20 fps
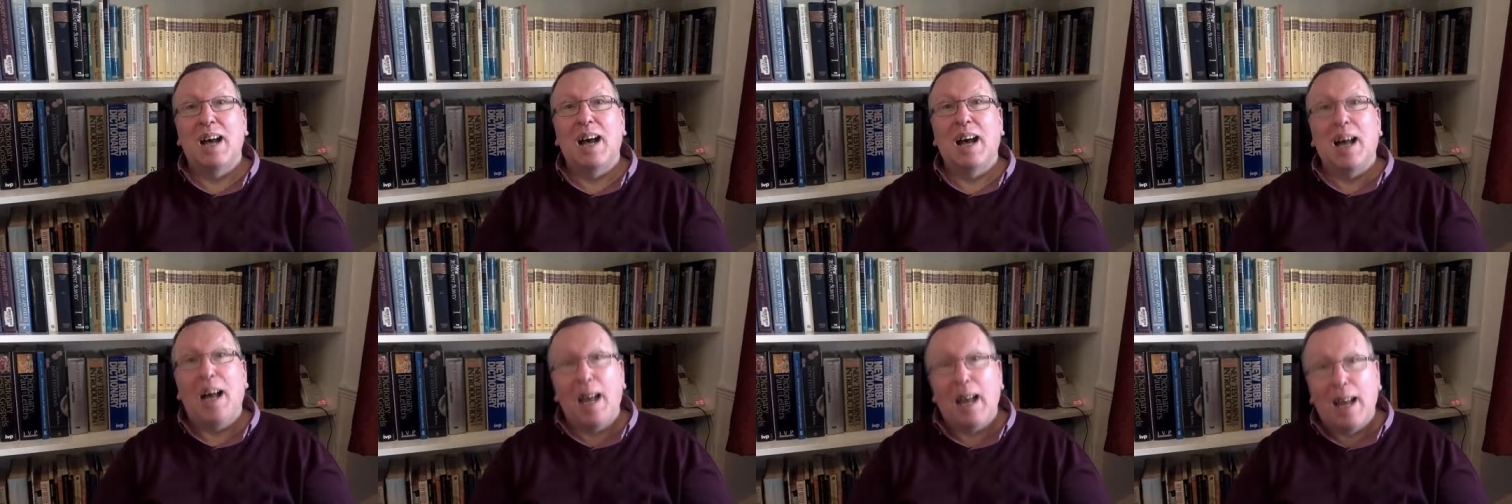
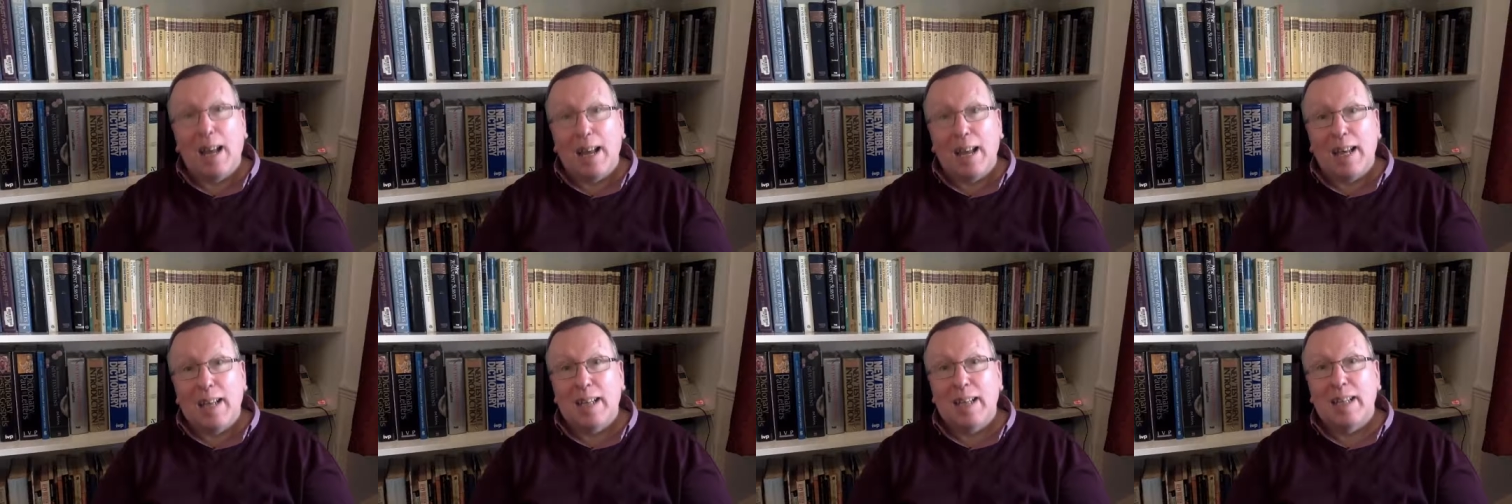
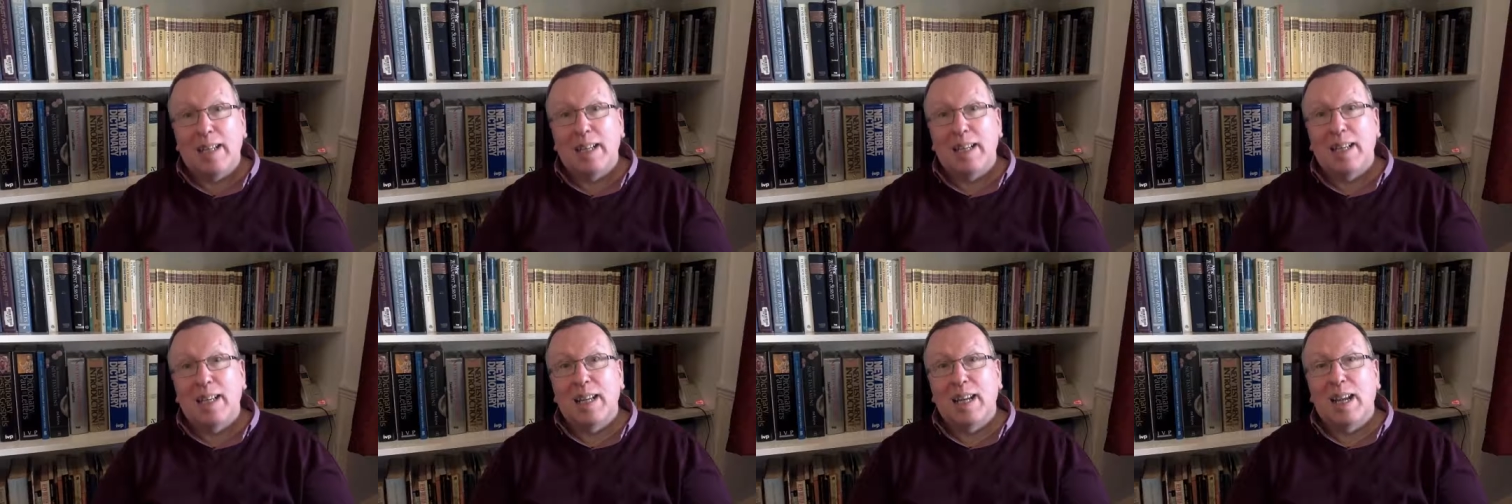I
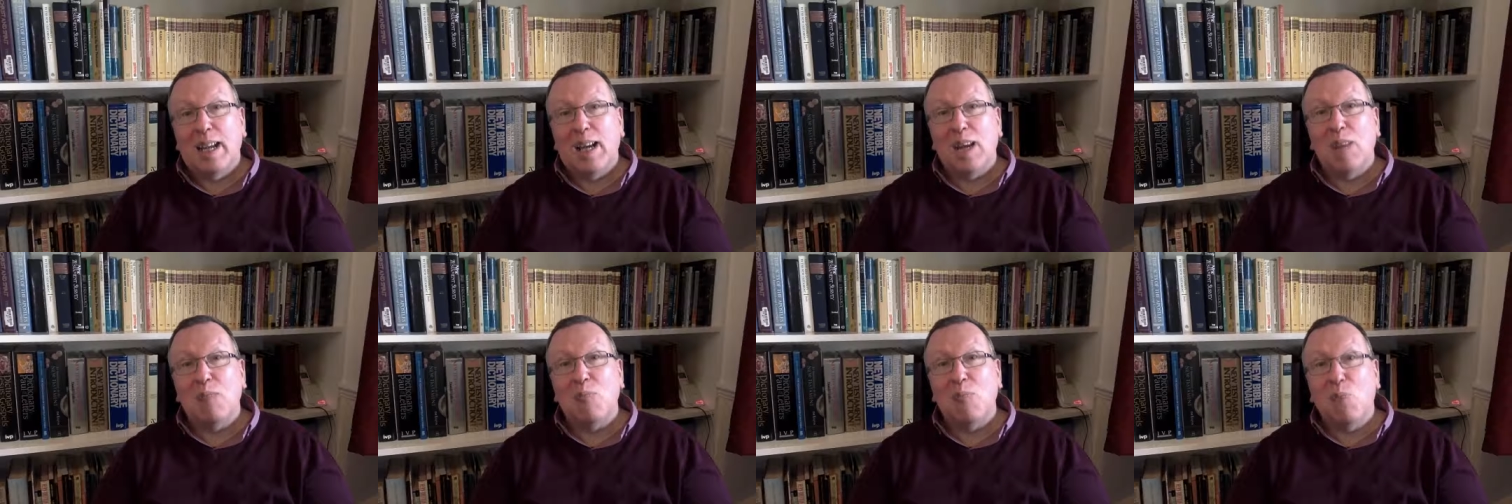
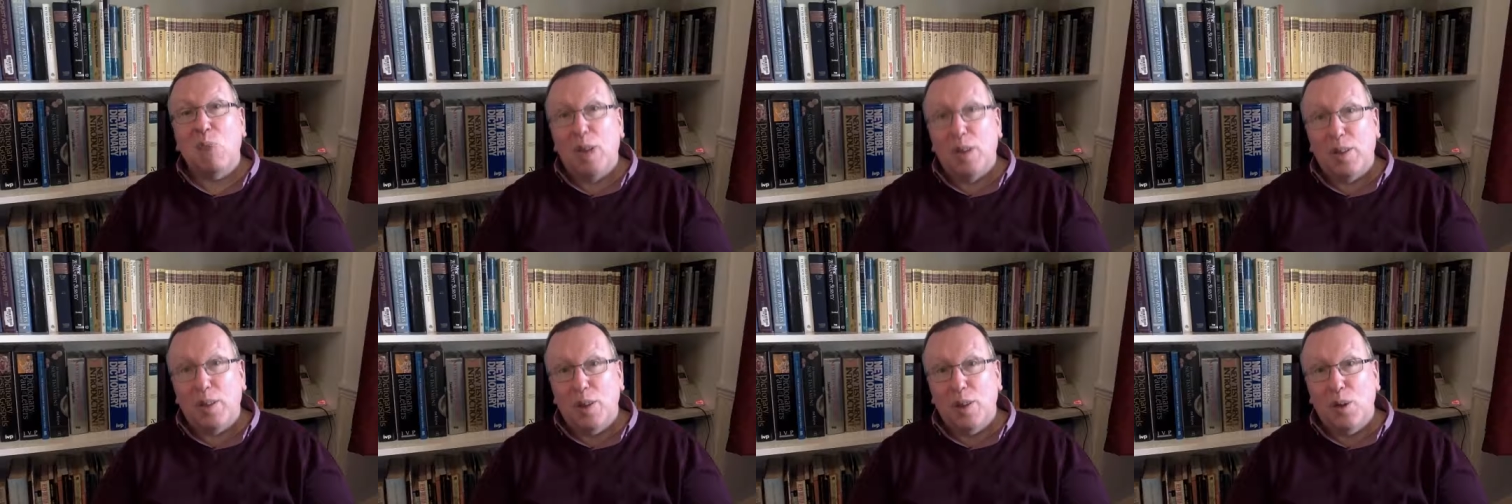and
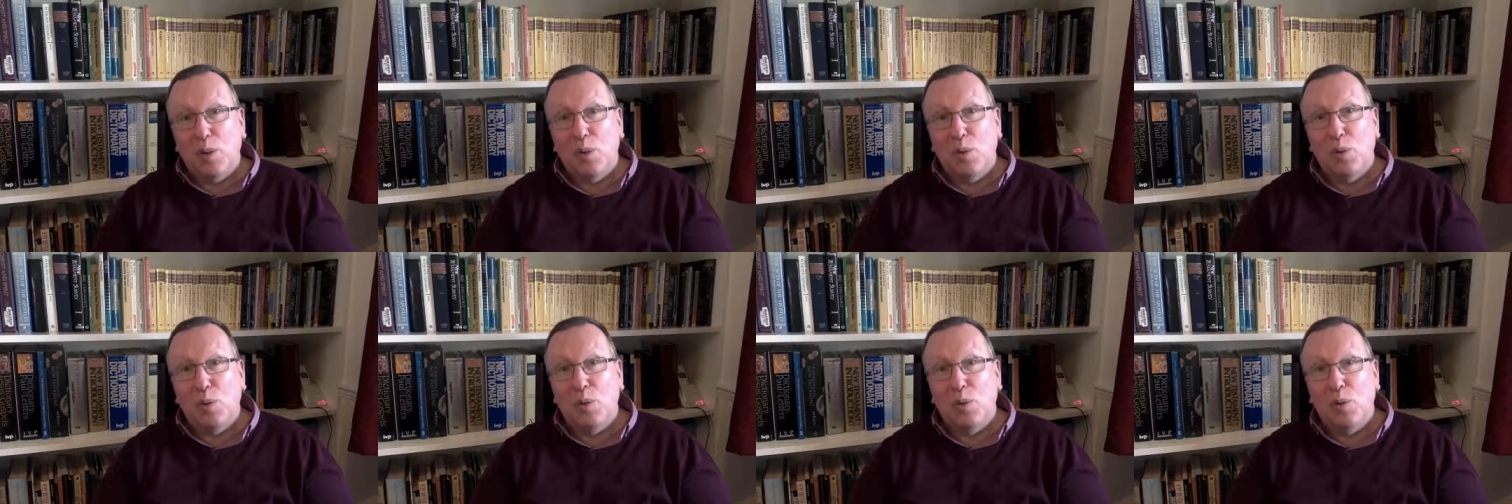with you